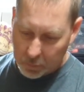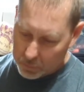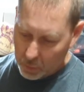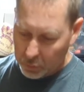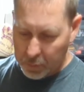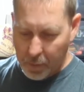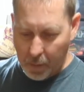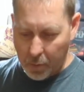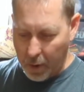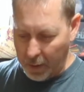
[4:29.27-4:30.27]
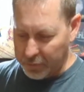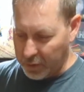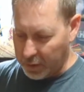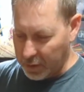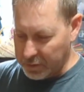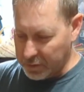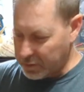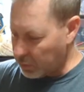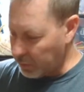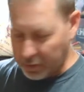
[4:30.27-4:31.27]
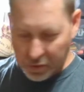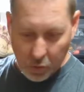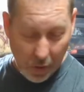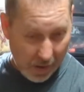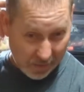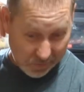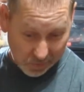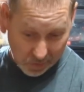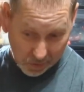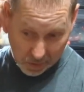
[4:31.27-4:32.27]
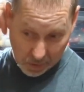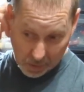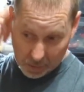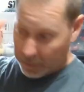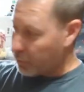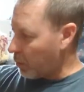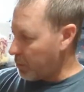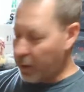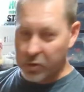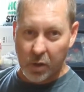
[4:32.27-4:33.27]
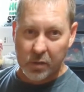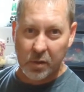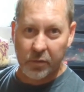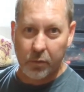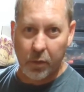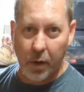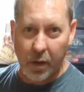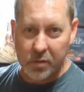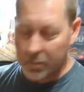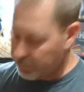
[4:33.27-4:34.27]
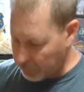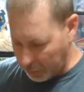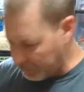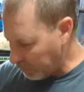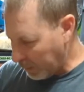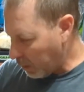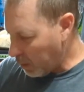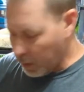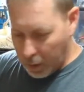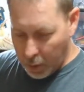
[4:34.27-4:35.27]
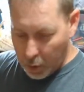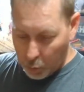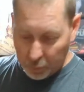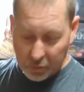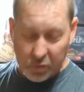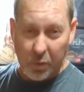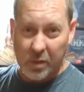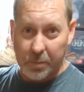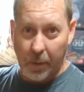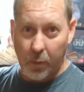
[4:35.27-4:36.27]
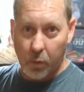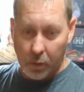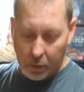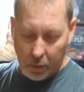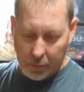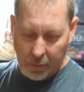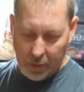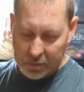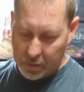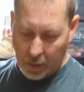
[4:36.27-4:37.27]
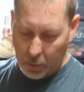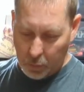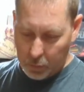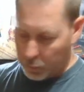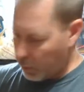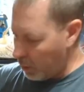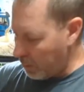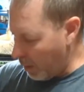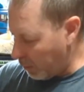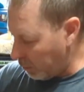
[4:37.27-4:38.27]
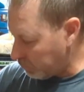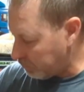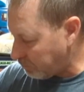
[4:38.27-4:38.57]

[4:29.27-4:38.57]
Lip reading: The only bummer, I think, is it's only 2S. I like running my trucks on 3S, but with the 3-speed working on this, I wouldn't worry about it.